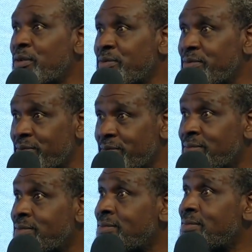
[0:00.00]
Yeah, and
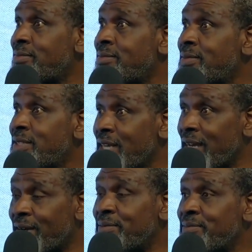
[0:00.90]
they killed him.
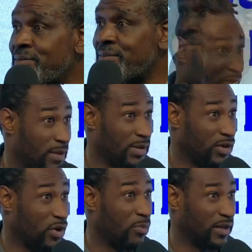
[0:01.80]
Yeah, you didn't see Le'Veon
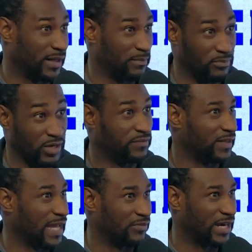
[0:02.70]
Bell no more. That
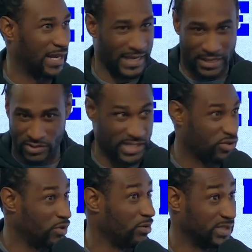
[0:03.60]
briefly yeah. after that, it was
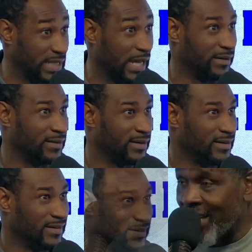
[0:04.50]
his career was done.
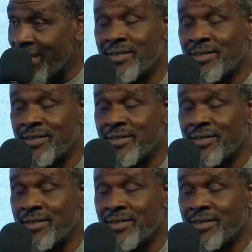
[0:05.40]
Done.